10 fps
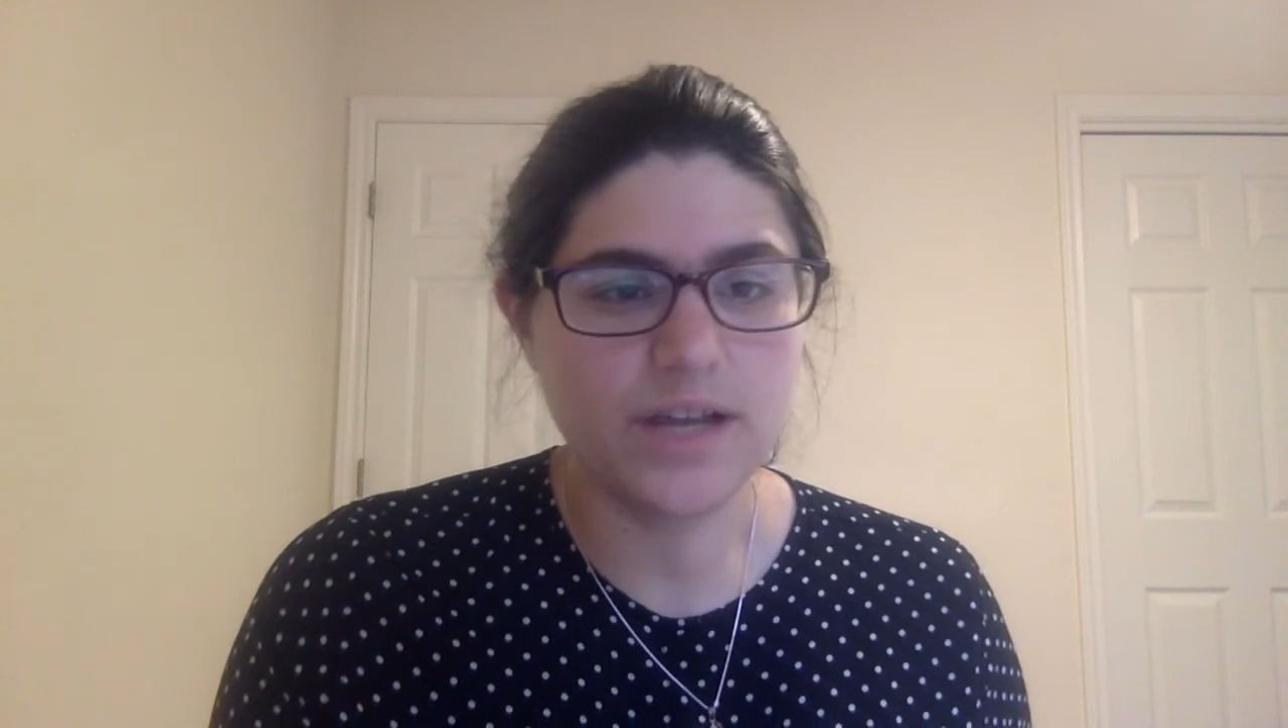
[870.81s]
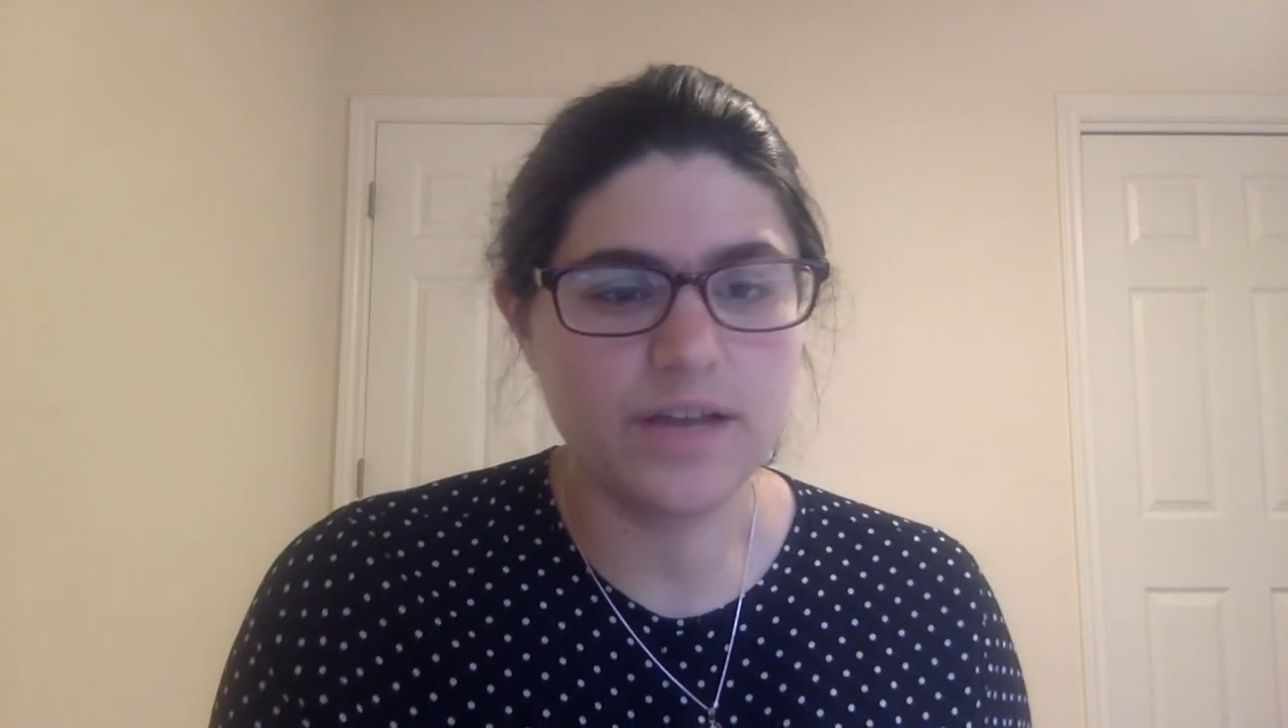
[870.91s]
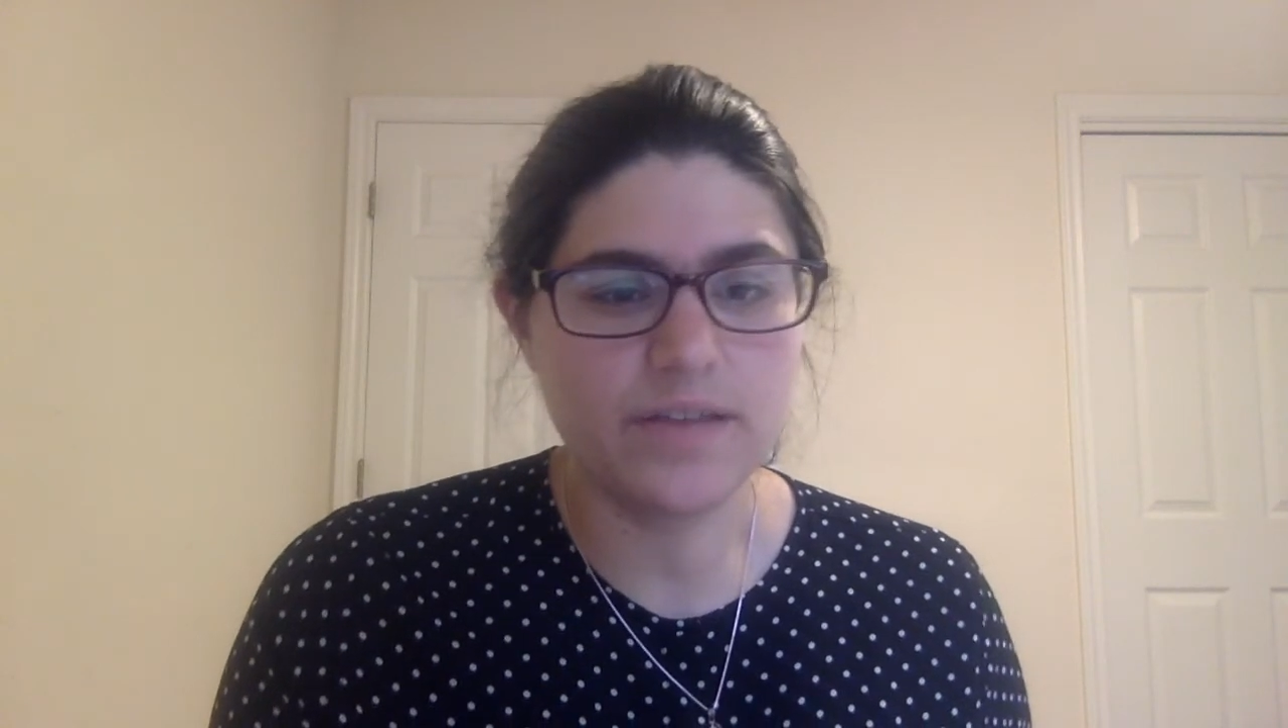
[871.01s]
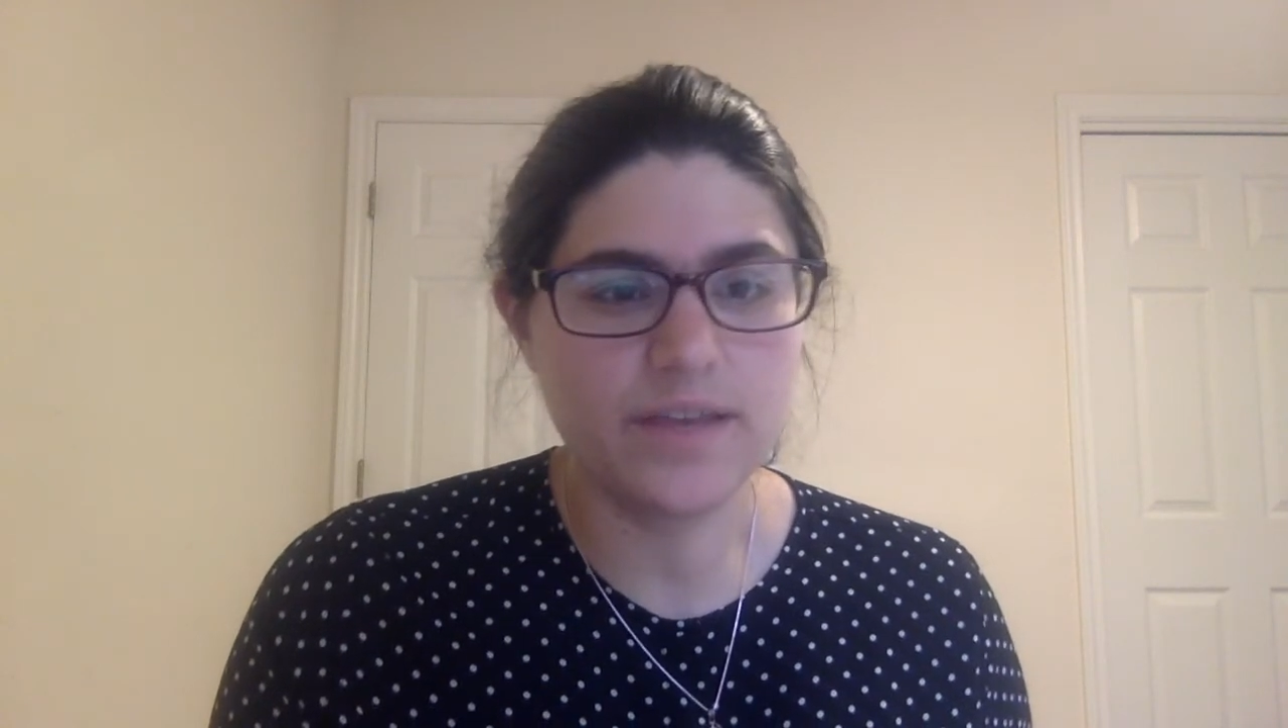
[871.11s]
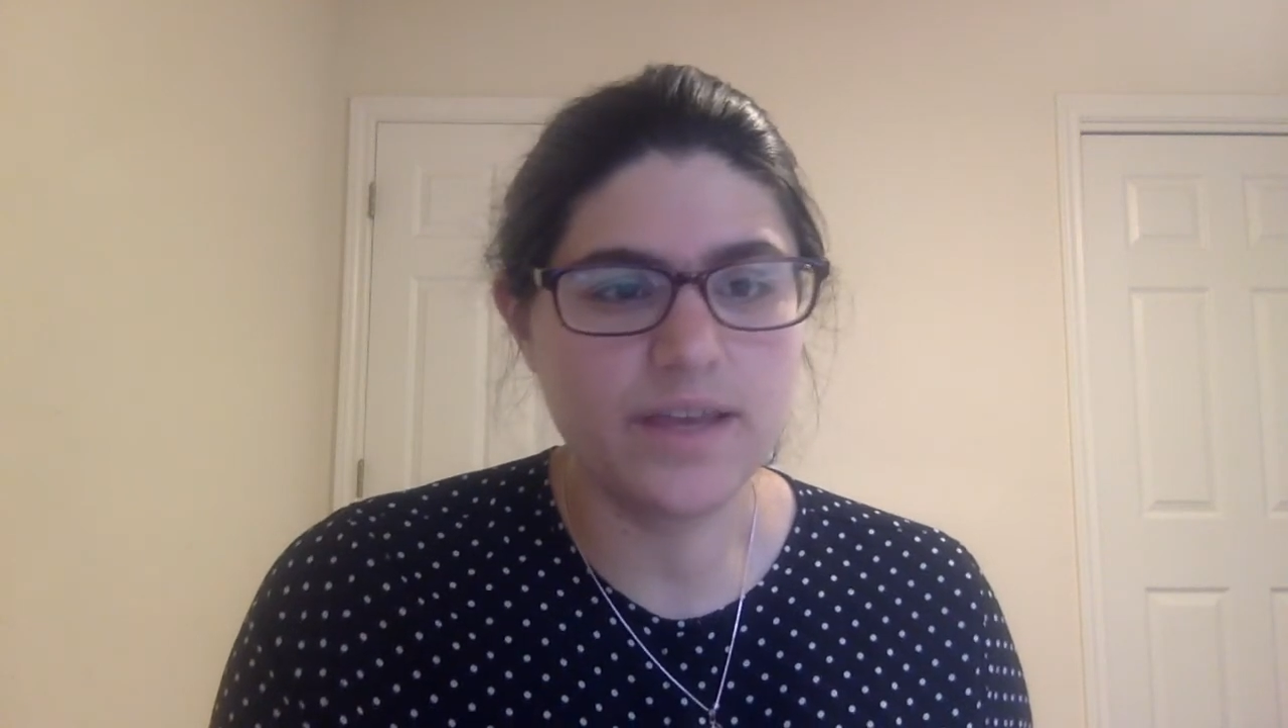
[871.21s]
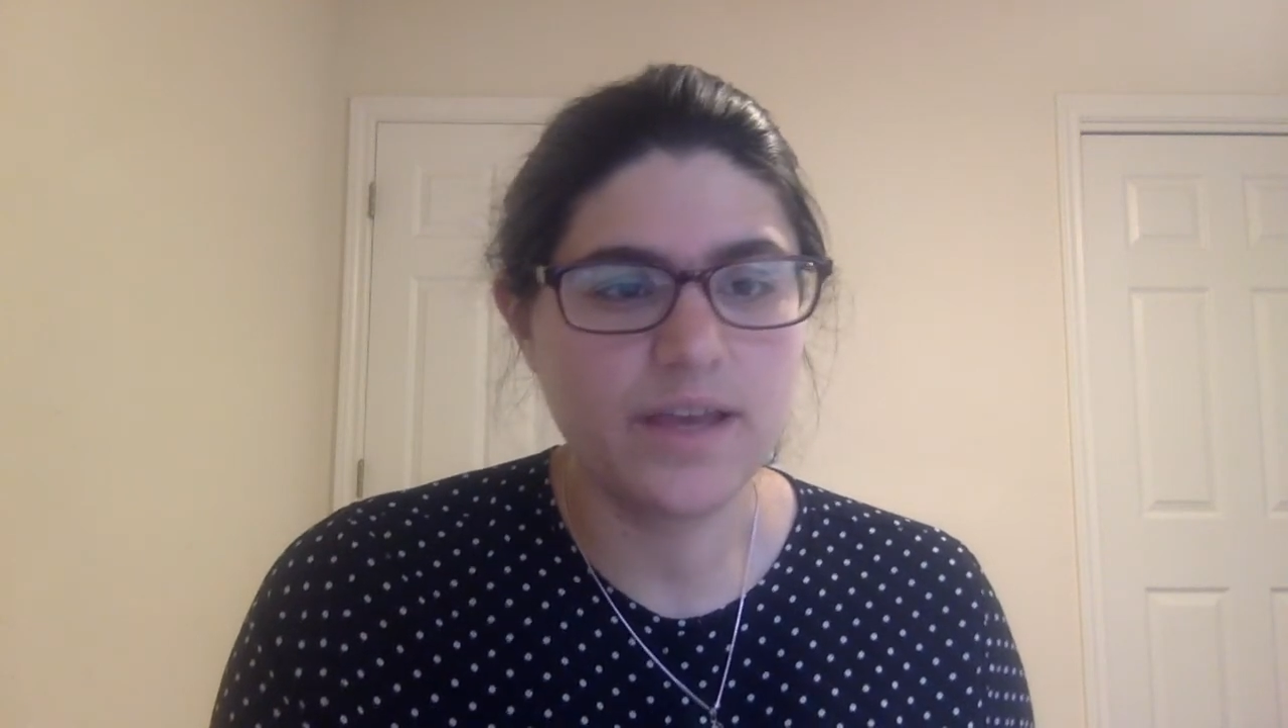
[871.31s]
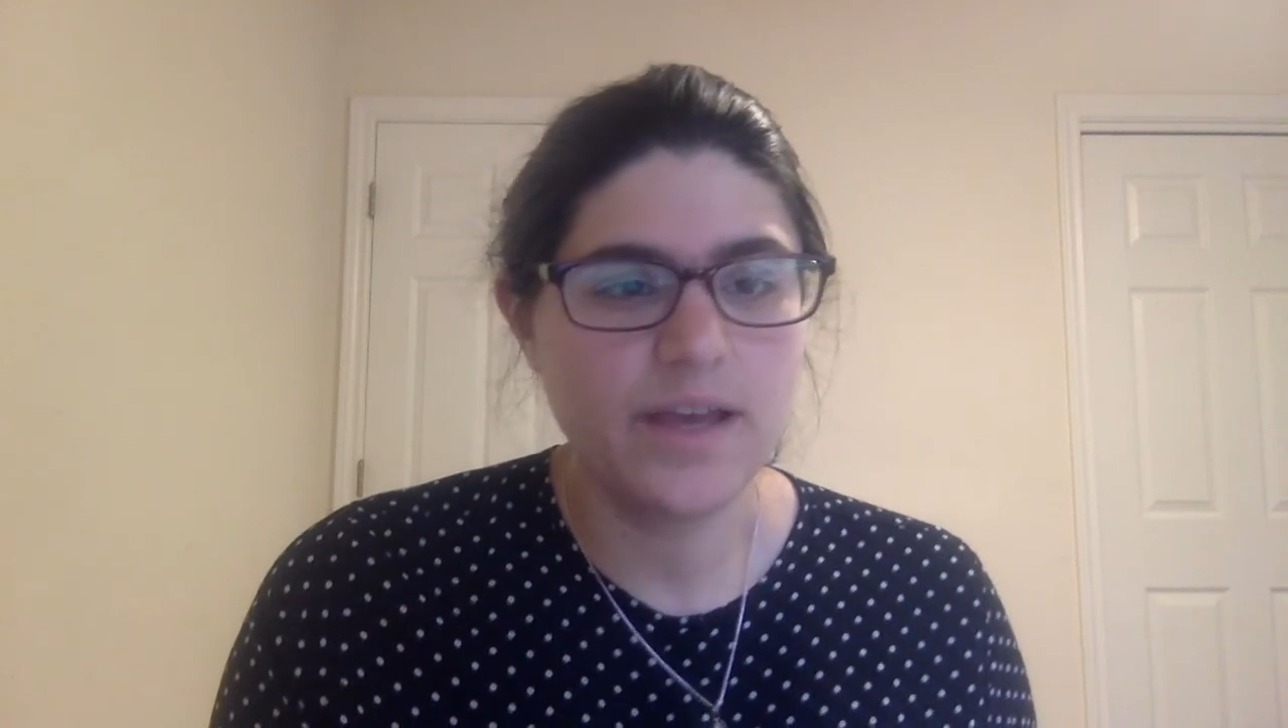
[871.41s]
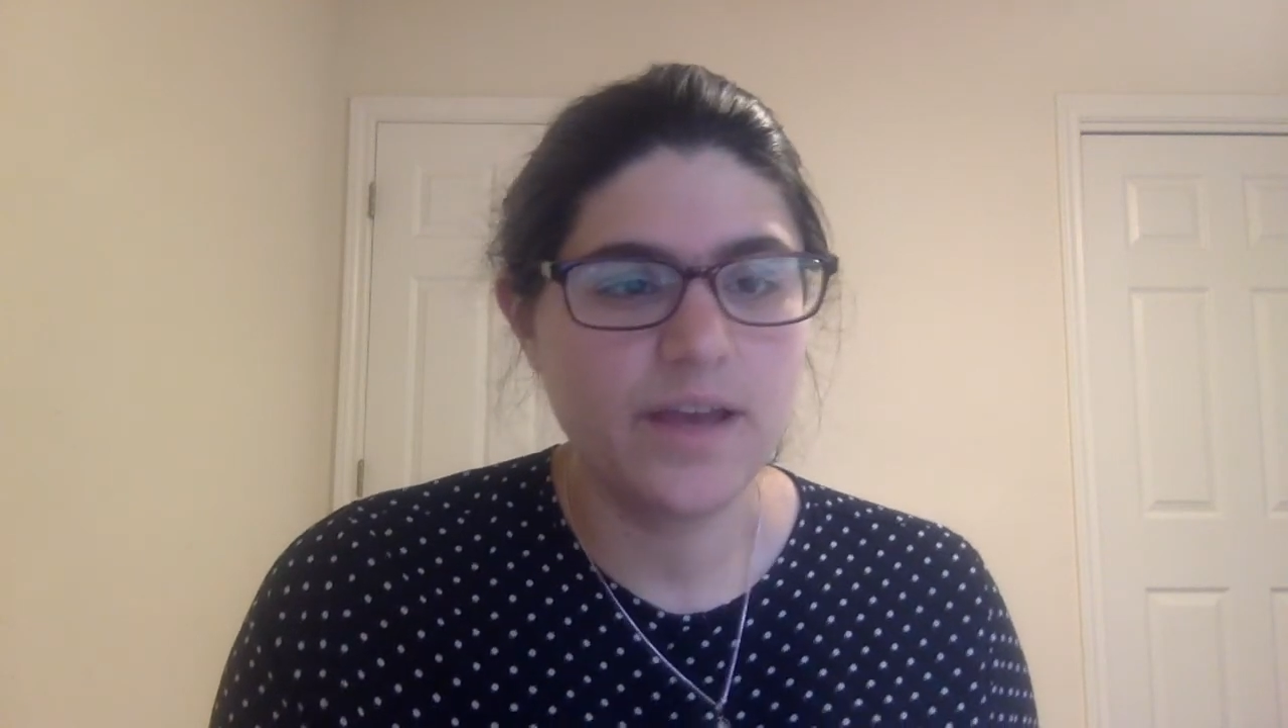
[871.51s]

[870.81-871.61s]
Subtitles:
out the